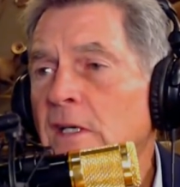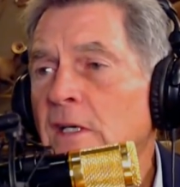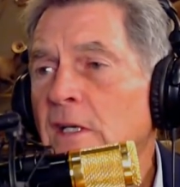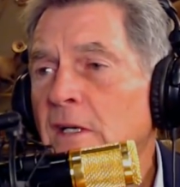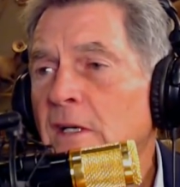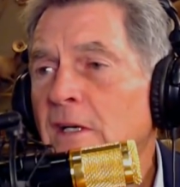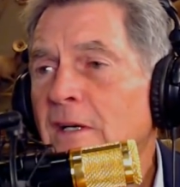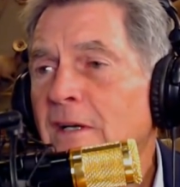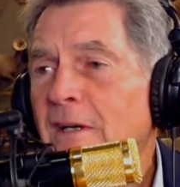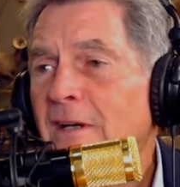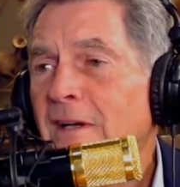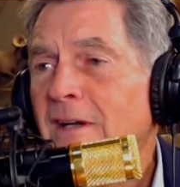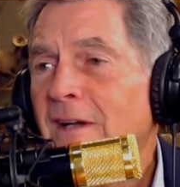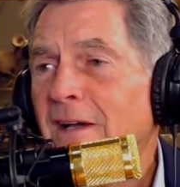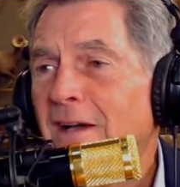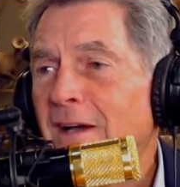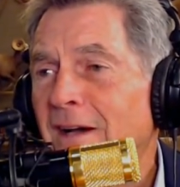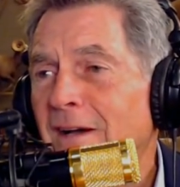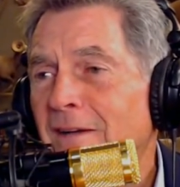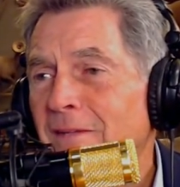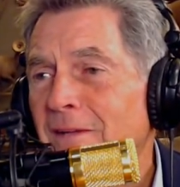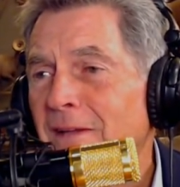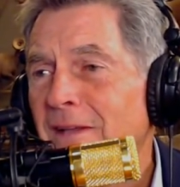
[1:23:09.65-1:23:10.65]

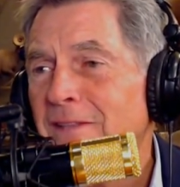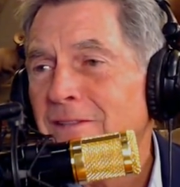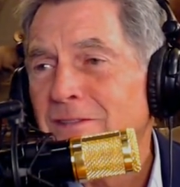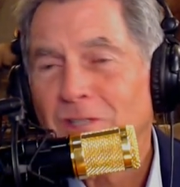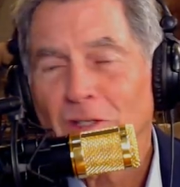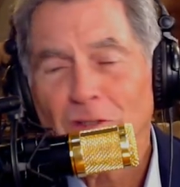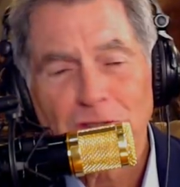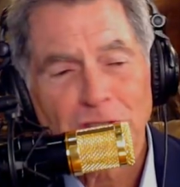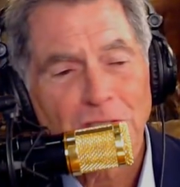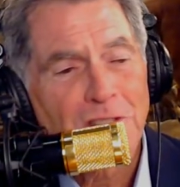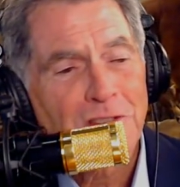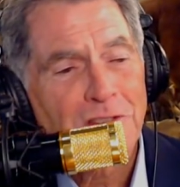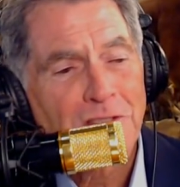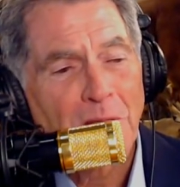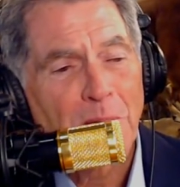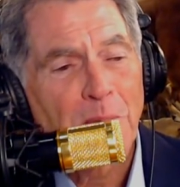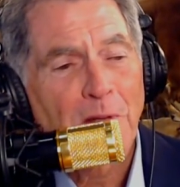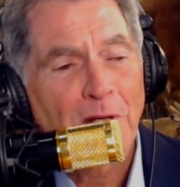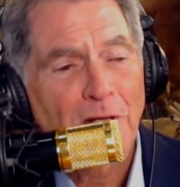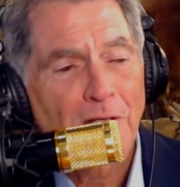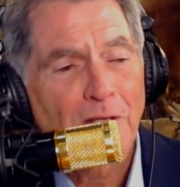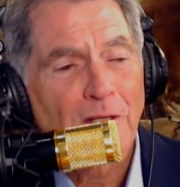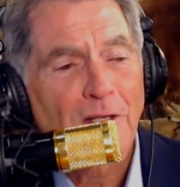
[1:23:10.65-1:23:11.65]
Mm-hmm. And so since I've
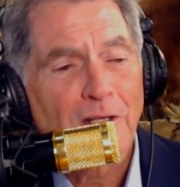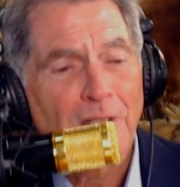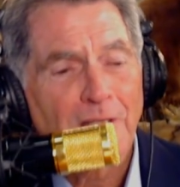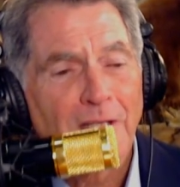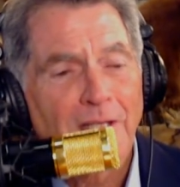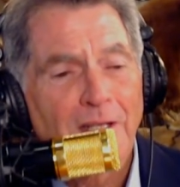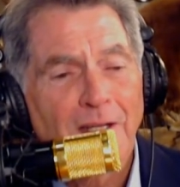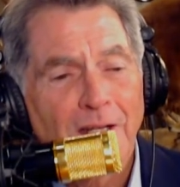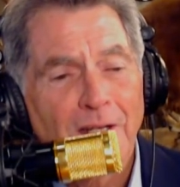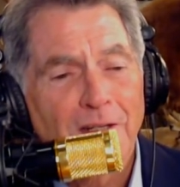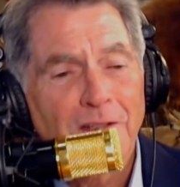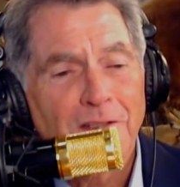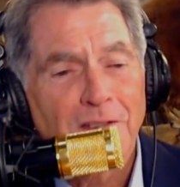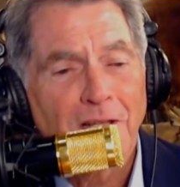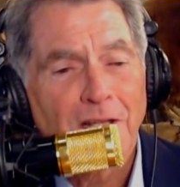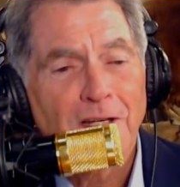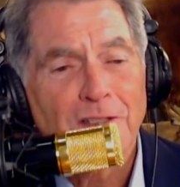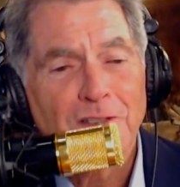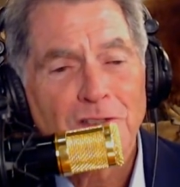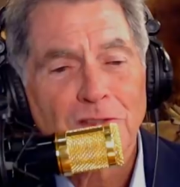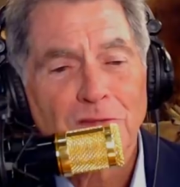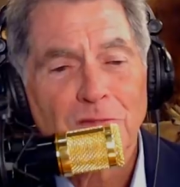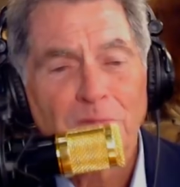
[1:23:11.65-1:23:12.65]
been a little kid,
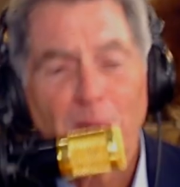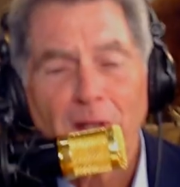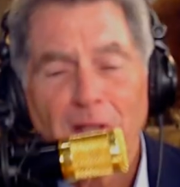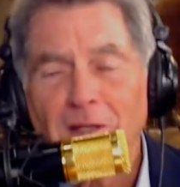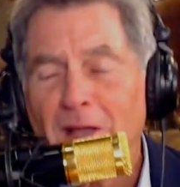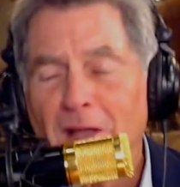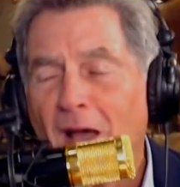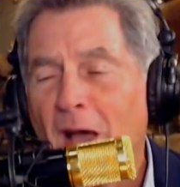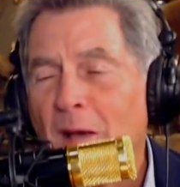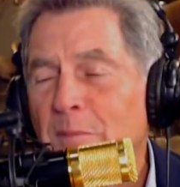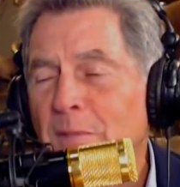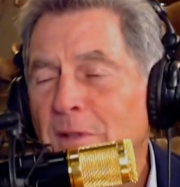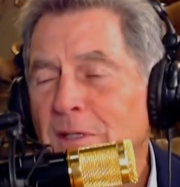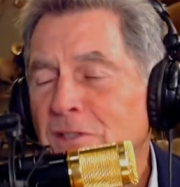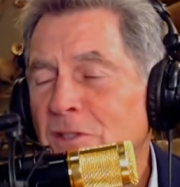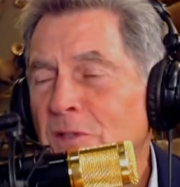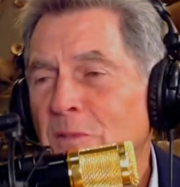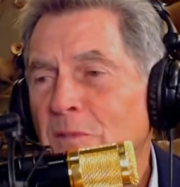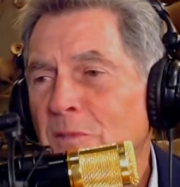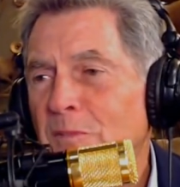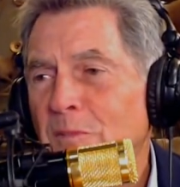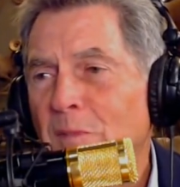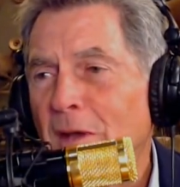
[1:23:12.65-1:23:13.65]
entertainers have made comments
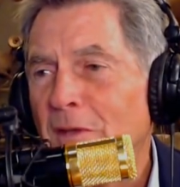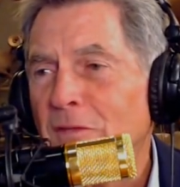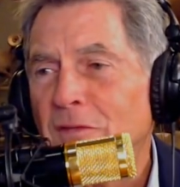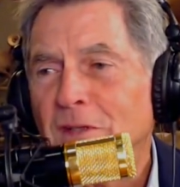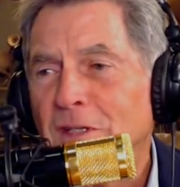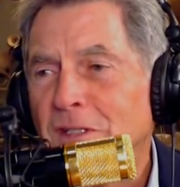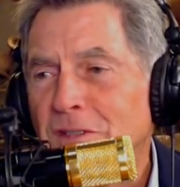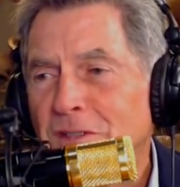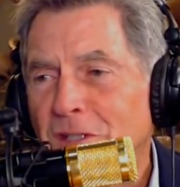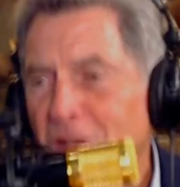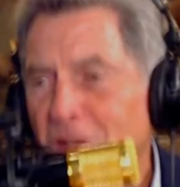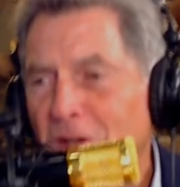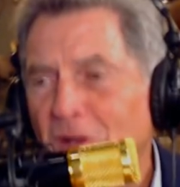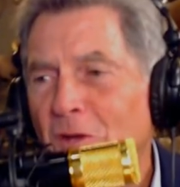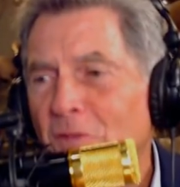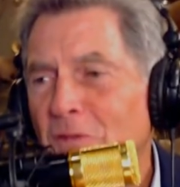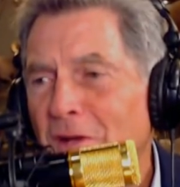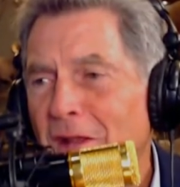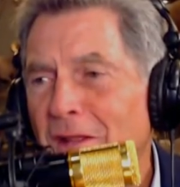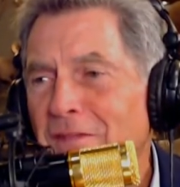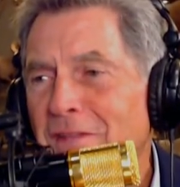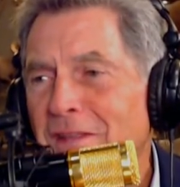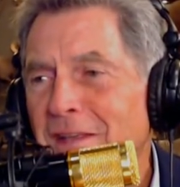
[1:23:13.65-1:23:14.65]
about things they know
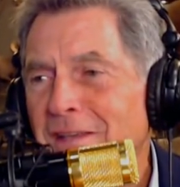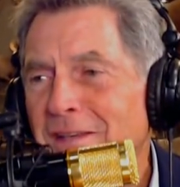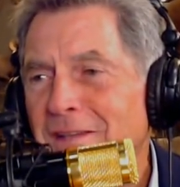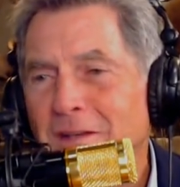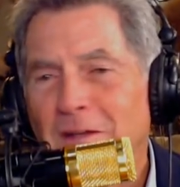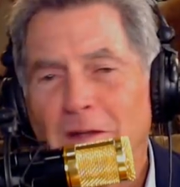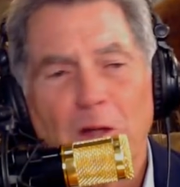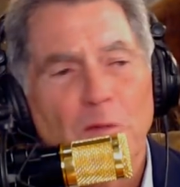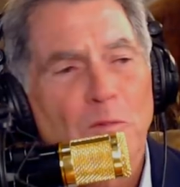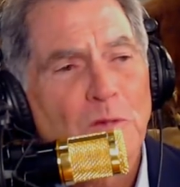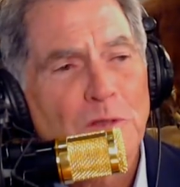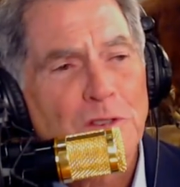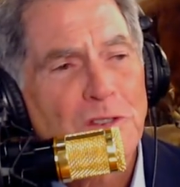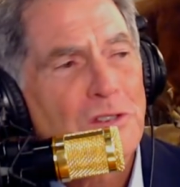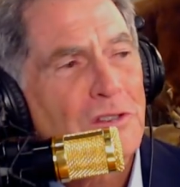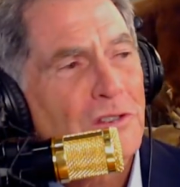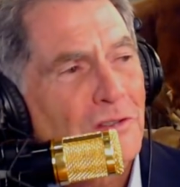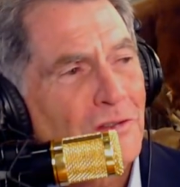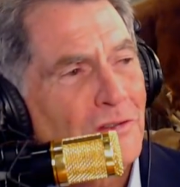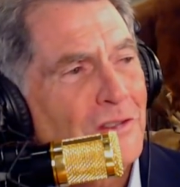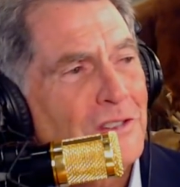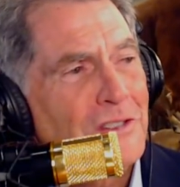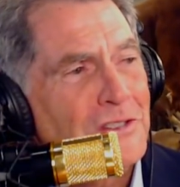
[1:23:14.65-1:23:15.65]
nothing, and yet we
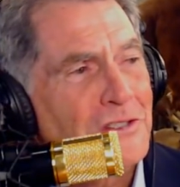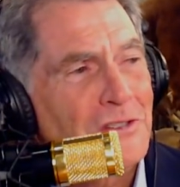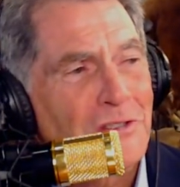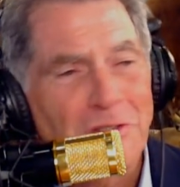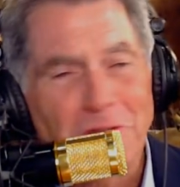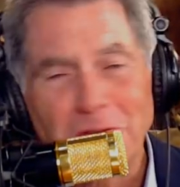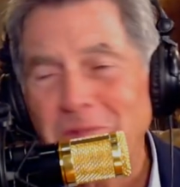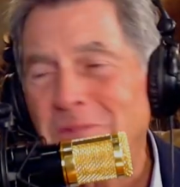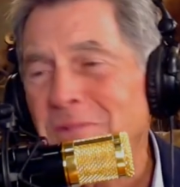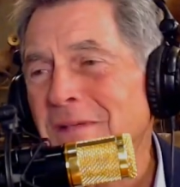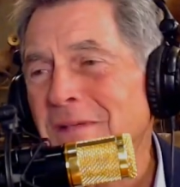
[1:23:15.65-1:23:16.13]
still listen to them.